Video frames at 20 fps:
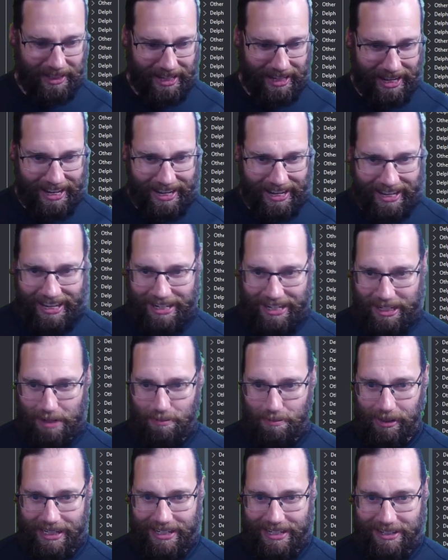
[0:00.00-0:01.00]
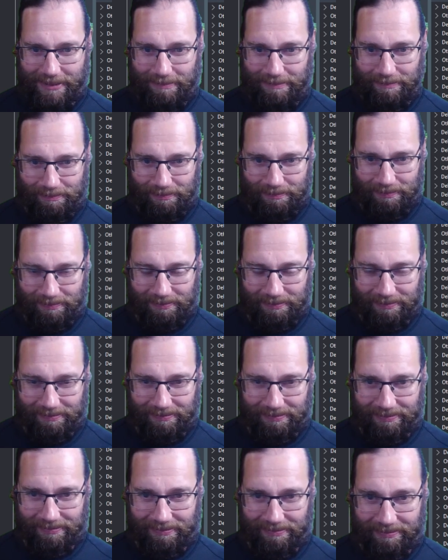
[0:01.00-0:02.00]
uh, it completed.
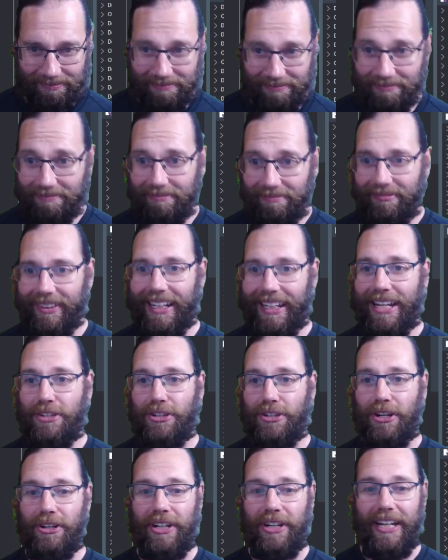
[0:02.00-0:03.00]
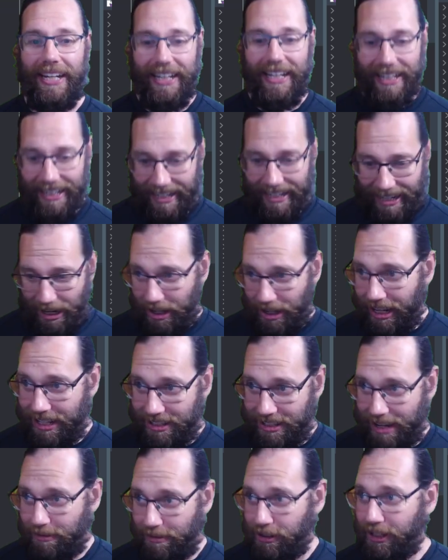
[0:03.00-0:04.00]
So let's
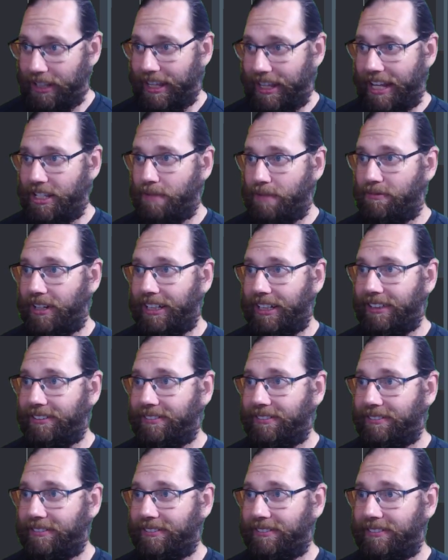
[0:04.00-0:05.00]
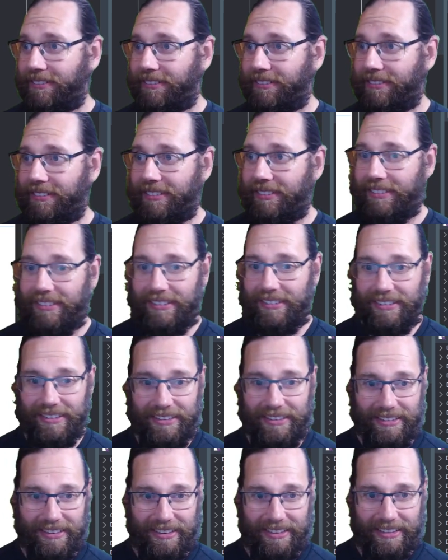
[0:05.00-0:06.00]
have a look at that zip file.
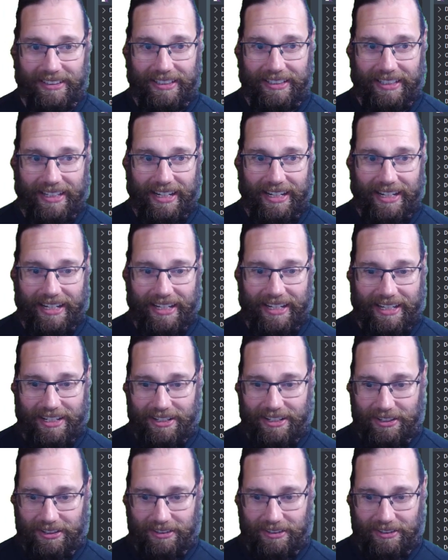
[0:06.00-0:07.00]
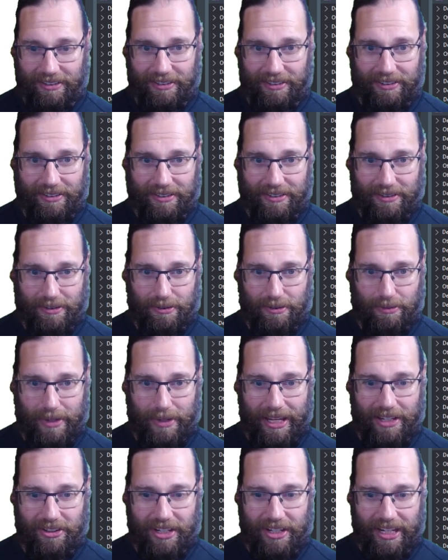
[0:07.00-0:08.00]
And we
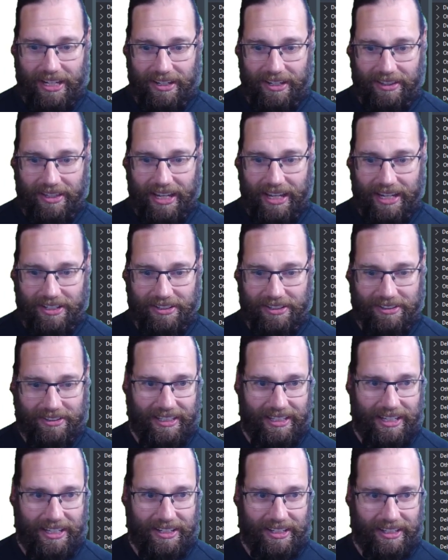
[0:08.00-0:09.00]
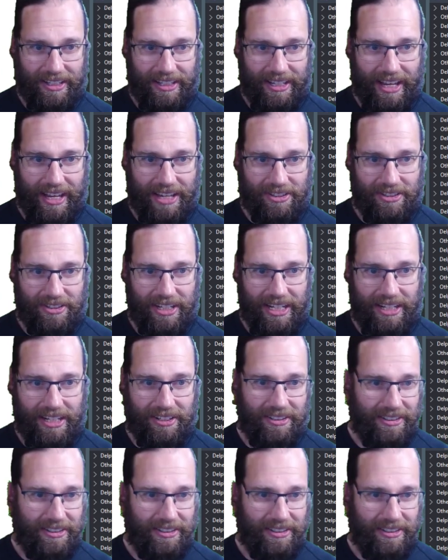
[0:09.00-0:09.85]
can see that it has indeed